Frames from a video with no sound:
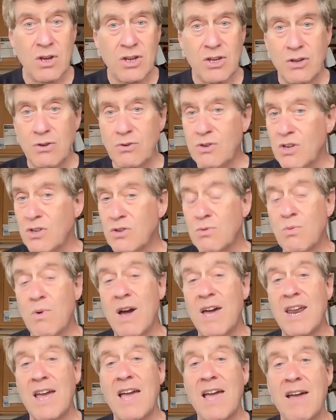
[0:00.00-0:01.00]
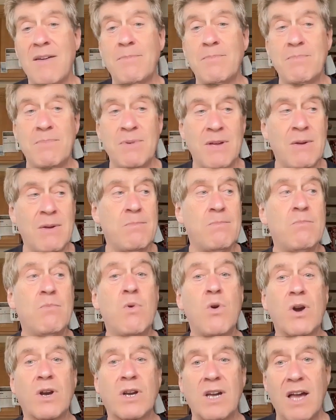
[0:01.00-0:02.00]
you just want to have
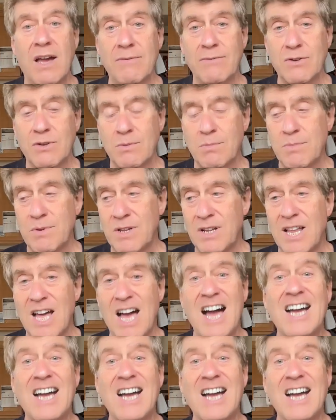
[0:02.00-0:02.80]
more comfortable,